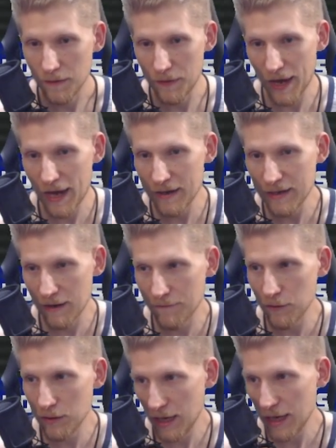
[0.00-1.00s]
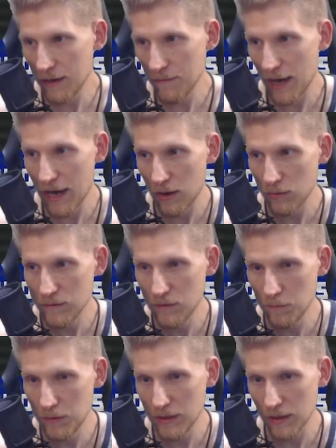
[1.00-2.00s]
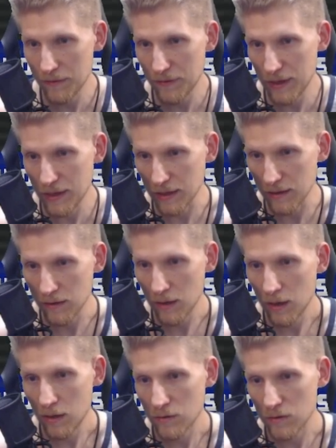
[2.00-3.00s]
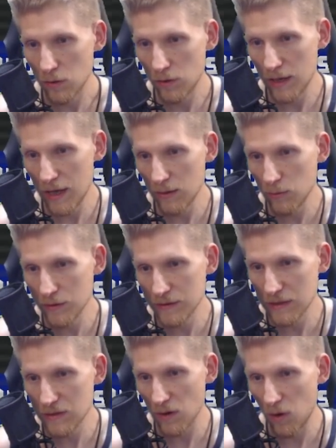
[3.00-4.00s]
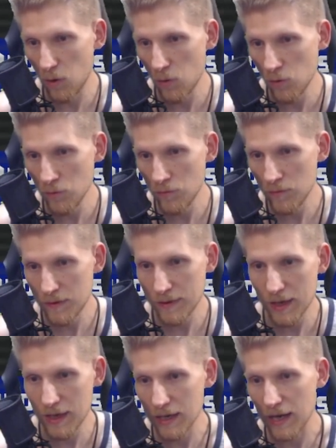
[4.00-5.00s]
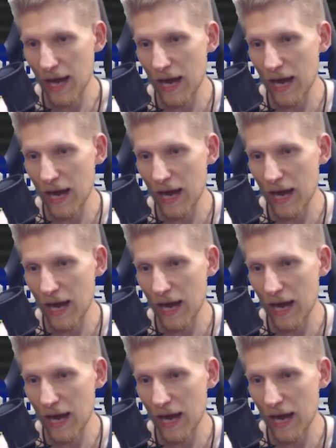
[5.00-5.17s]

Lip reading: That never came out to be a thing. So it was its own thing.